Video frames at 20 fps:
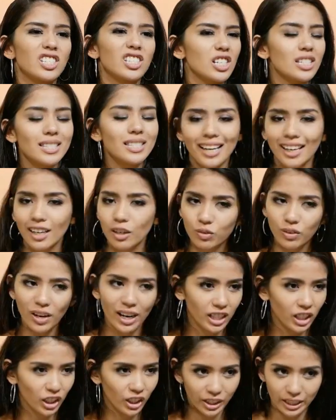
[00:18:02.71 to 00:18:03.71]
It's just
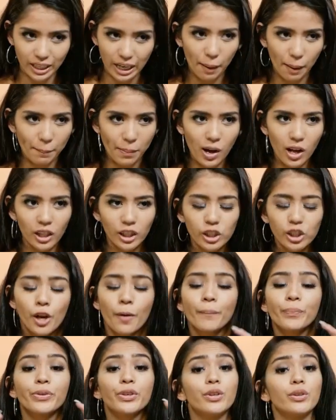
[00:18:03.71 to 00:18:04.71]
like regular nail
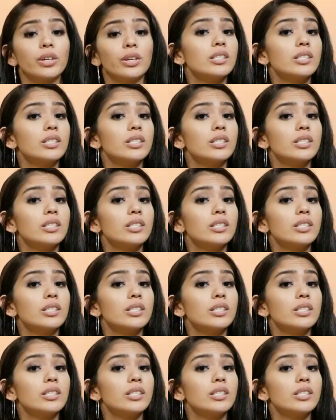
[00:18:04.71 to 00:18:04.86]
polish.